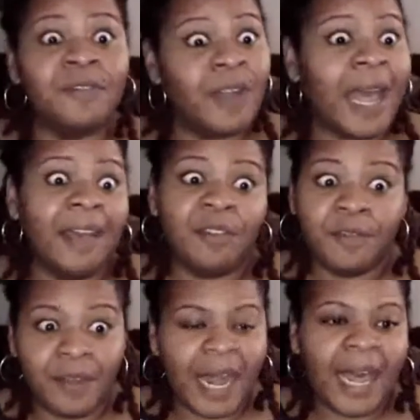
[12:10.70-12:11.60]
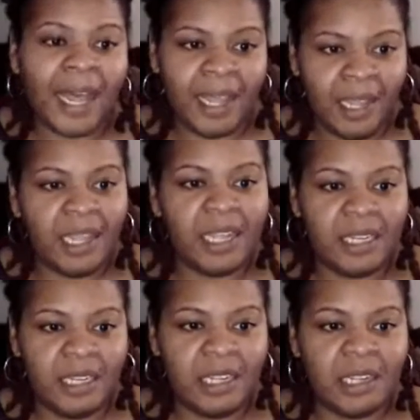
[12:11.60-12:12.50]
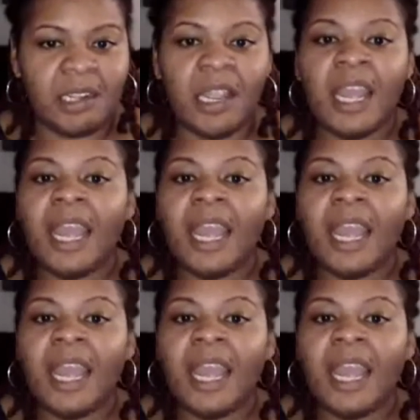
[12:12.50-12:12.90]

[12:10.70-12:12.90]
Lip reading: have a fly in here,